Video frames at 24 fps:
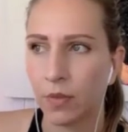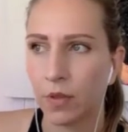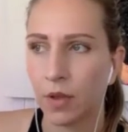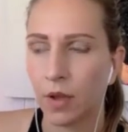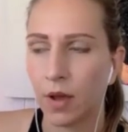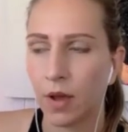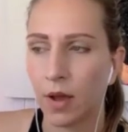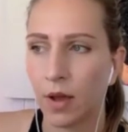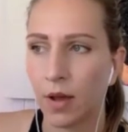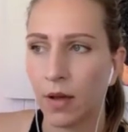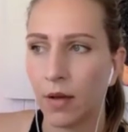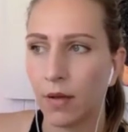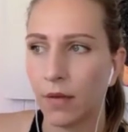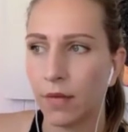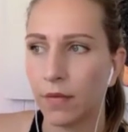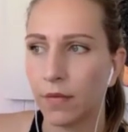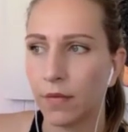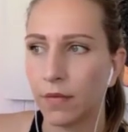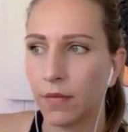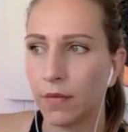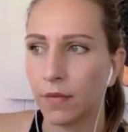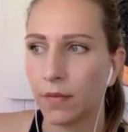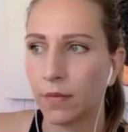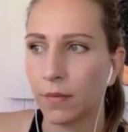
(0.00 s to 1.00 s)
of
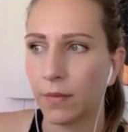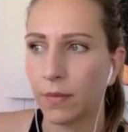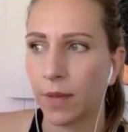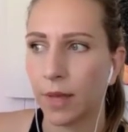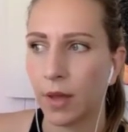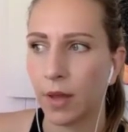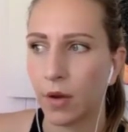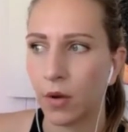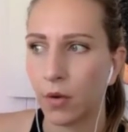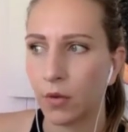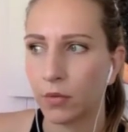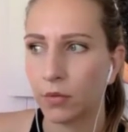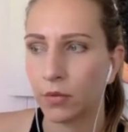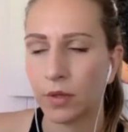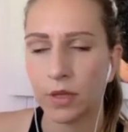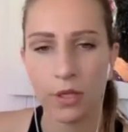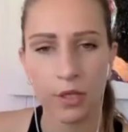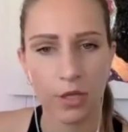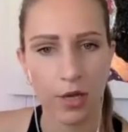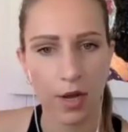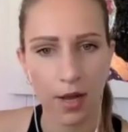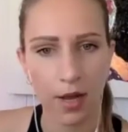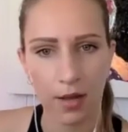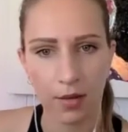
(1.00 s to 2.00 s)
my only
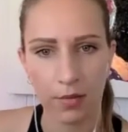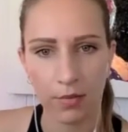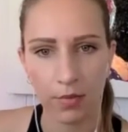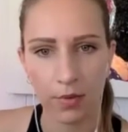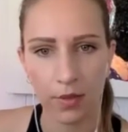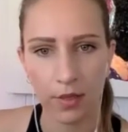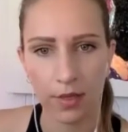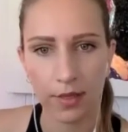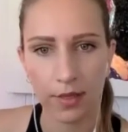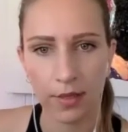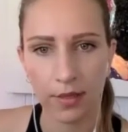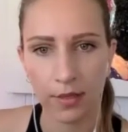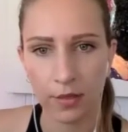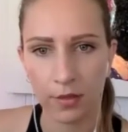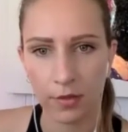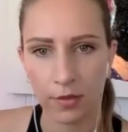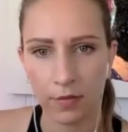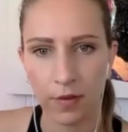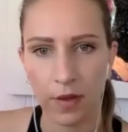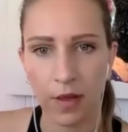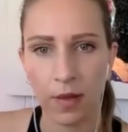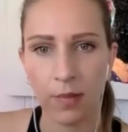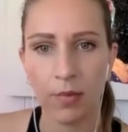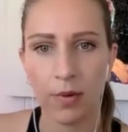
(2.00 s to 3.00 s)
job is to
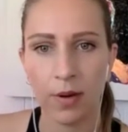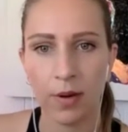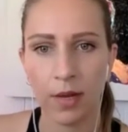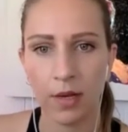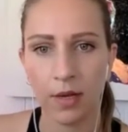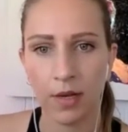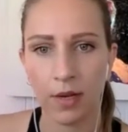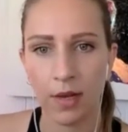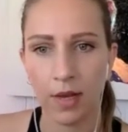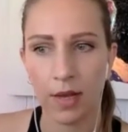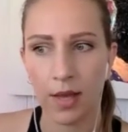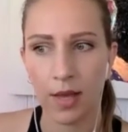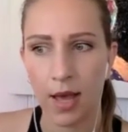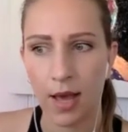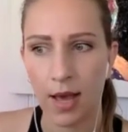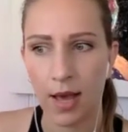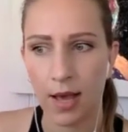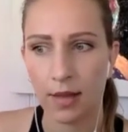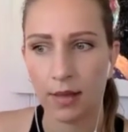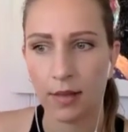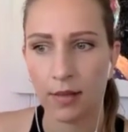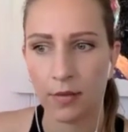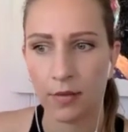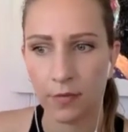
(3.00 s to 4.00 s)
vibrate
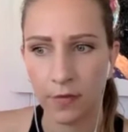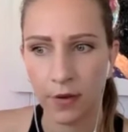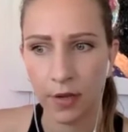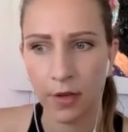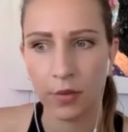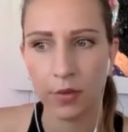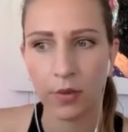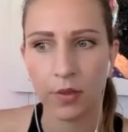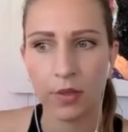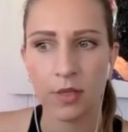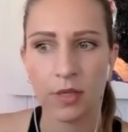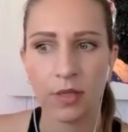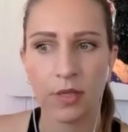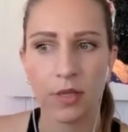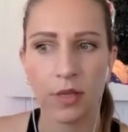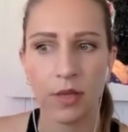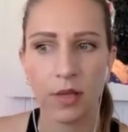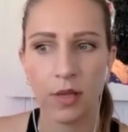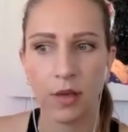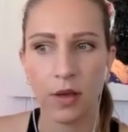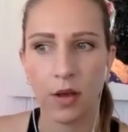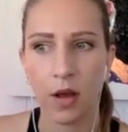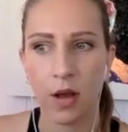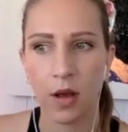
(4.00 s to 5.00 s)
at the
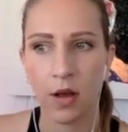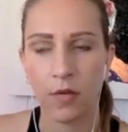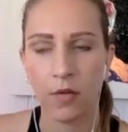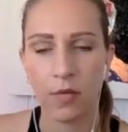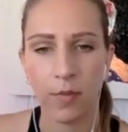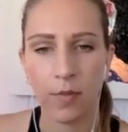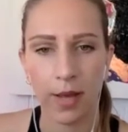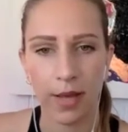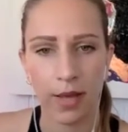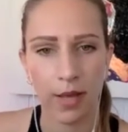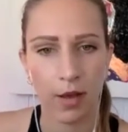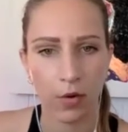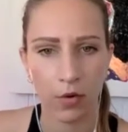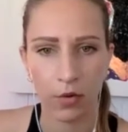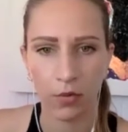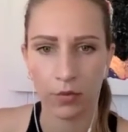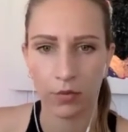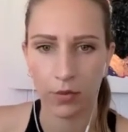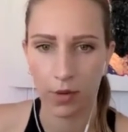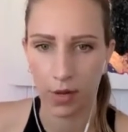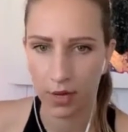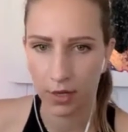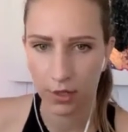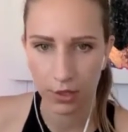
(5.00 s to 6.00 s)
frequency of my
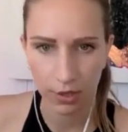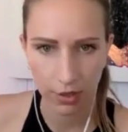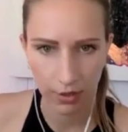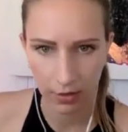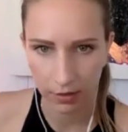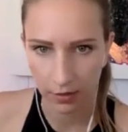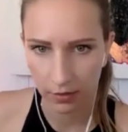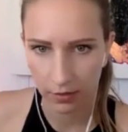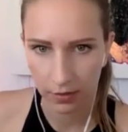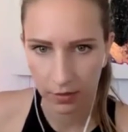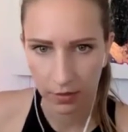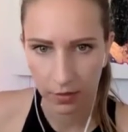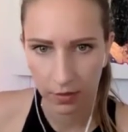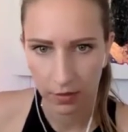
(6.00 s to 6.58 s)
own nature.